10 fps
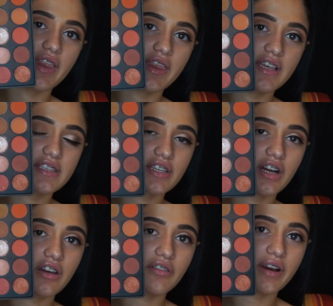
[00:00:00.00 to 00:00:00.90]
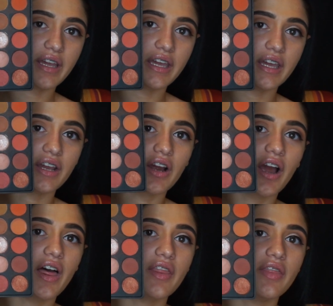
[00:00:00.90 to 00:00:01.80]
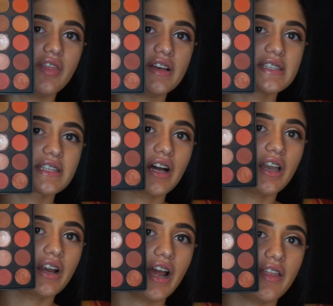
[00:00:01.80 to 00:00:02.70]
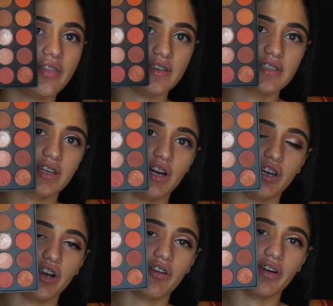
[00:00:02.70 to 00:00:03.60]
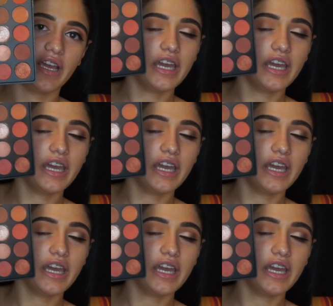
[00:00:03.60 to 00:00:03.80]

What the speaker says: this color right here, this color, and this color right